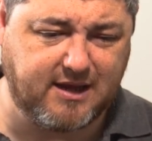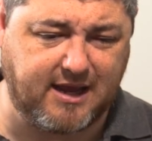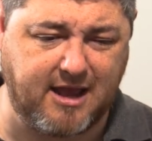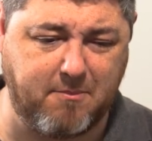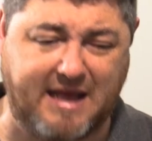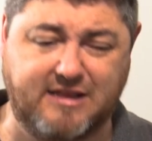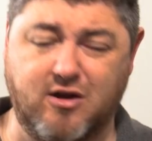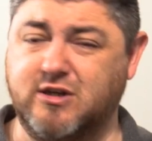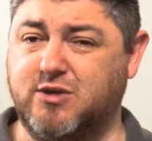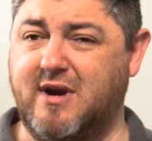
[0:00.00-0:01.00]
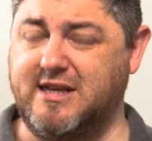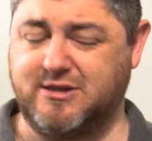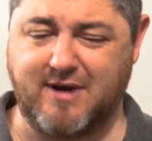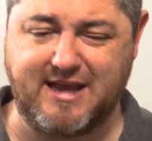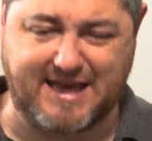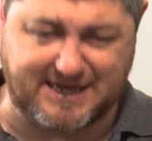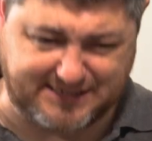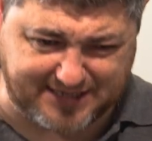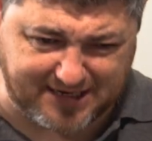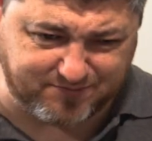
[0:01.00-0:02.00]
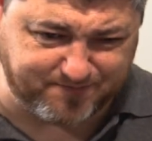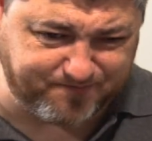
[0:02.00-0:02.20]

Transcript: Mad Dog 2020 Casting,